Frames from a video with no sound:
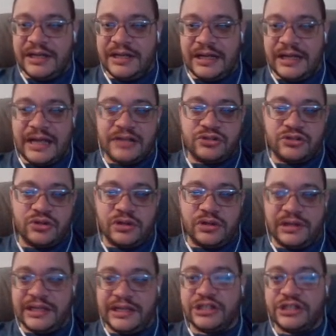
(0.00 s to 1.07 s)
into
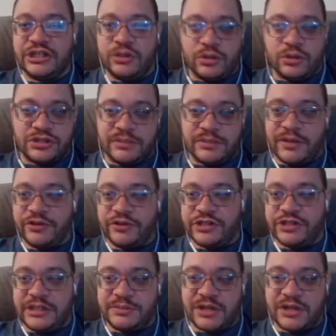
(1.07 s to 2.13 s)
Legion or some other
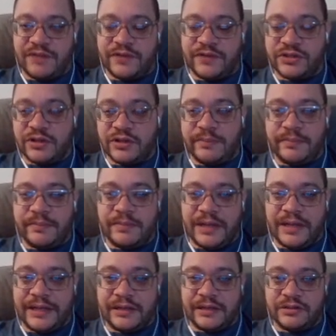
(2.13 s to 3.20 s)
cheap stuff into
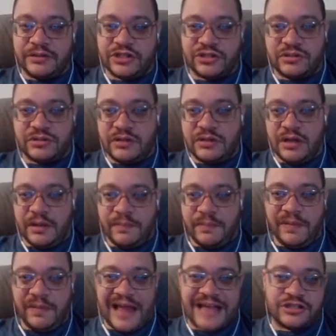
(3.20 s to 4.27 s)
like just a
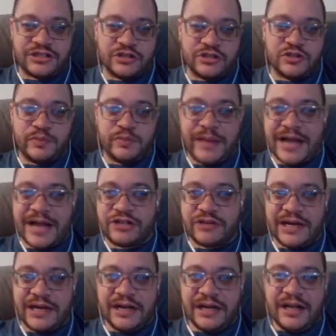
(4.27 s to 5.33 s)
last turn splash,
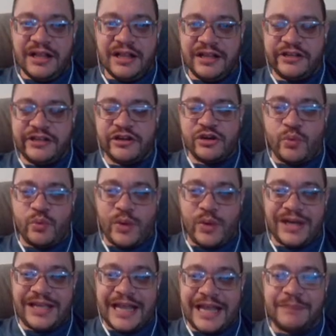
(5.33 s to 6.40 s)
right? Like, you're gonna
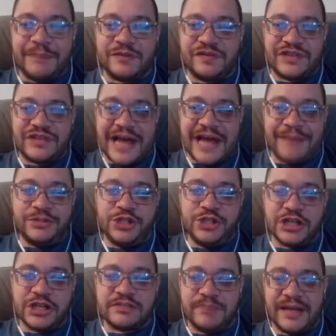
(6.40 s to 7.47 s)
win games of Snap
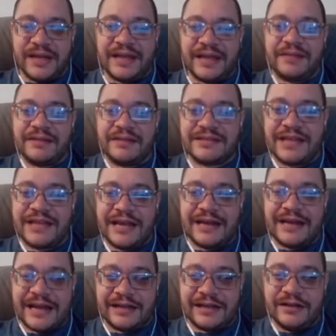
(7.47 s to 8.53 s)
just playing this
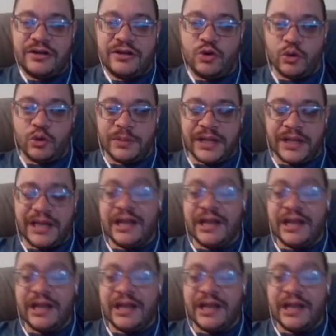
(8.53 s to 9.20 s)
deck normally,